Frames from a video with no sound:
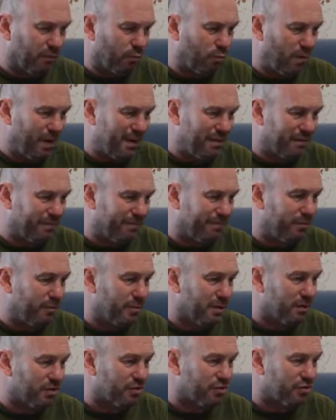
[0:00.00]
the way the
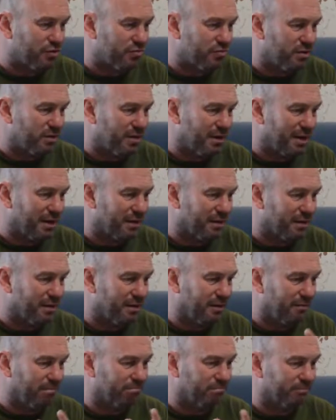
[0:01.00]
food industry and
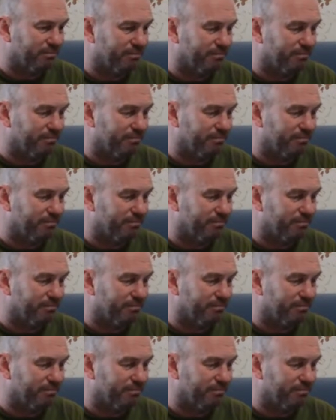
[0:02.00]
the